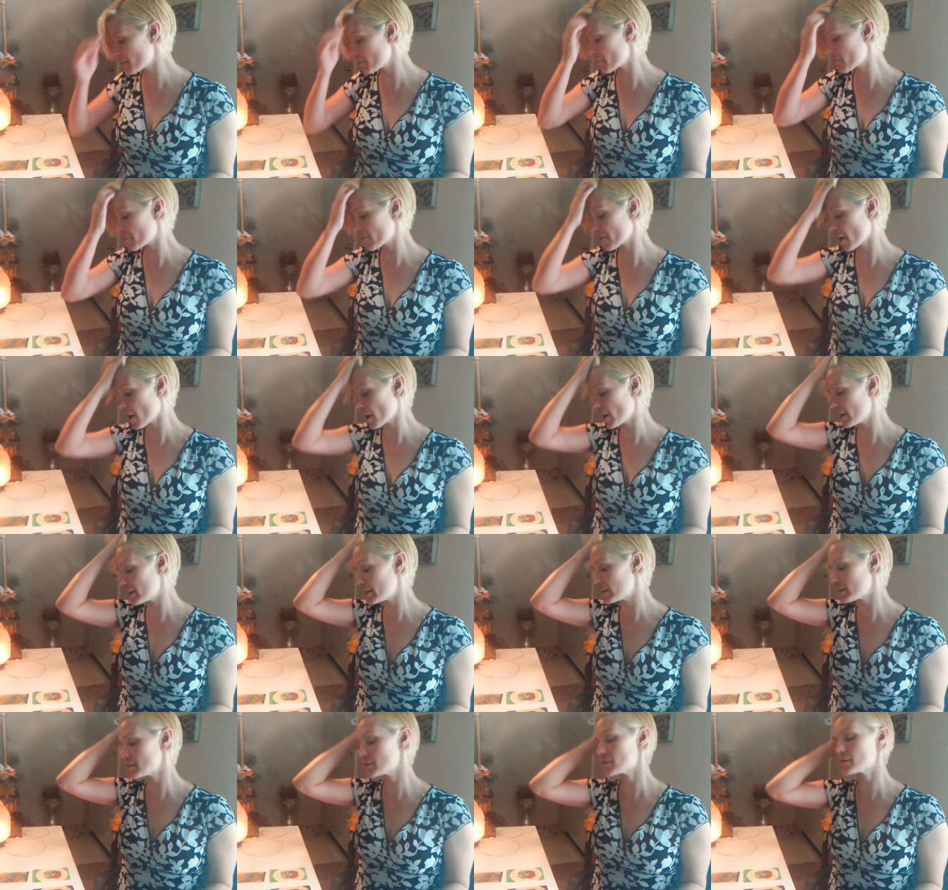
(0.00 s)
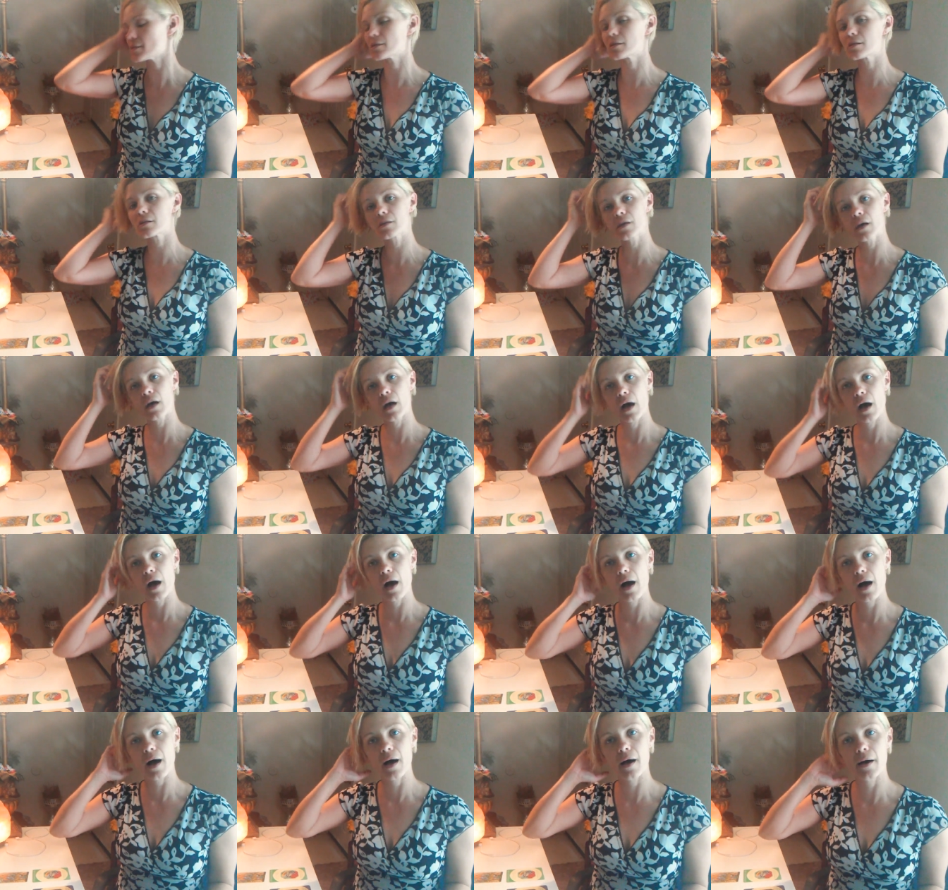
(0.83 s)
own thoughts.
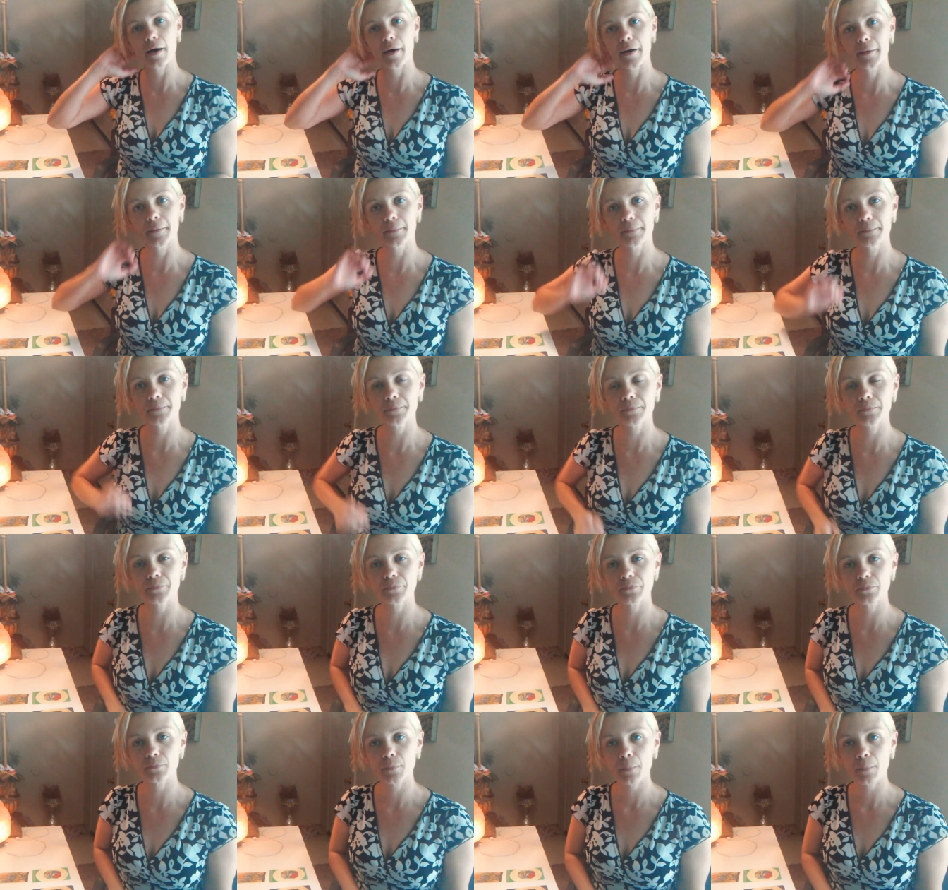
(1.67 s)
Um,